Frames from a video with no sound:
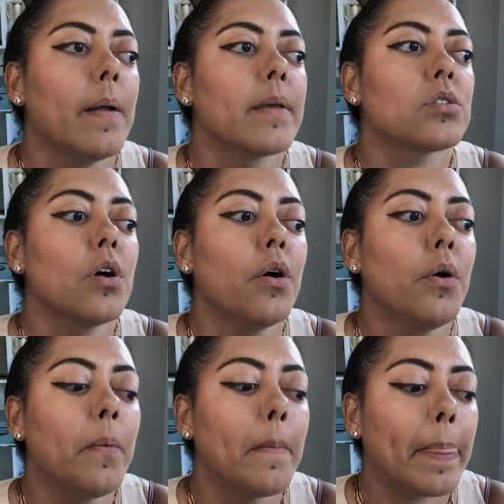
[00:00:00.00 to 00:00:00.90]

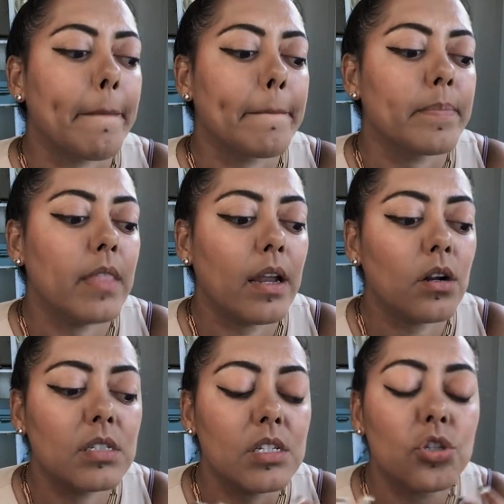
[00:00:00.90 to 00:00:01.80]
So they
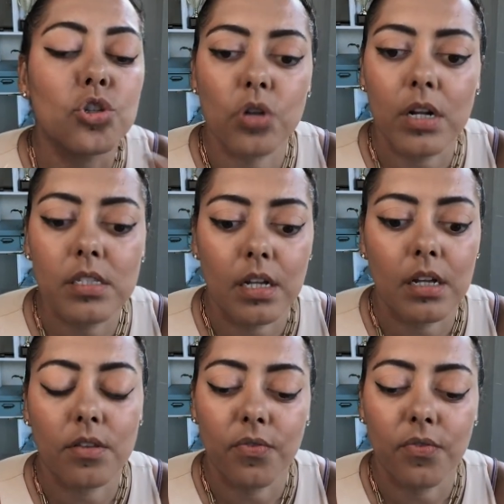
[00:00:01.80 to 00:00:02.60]
are distrusting of the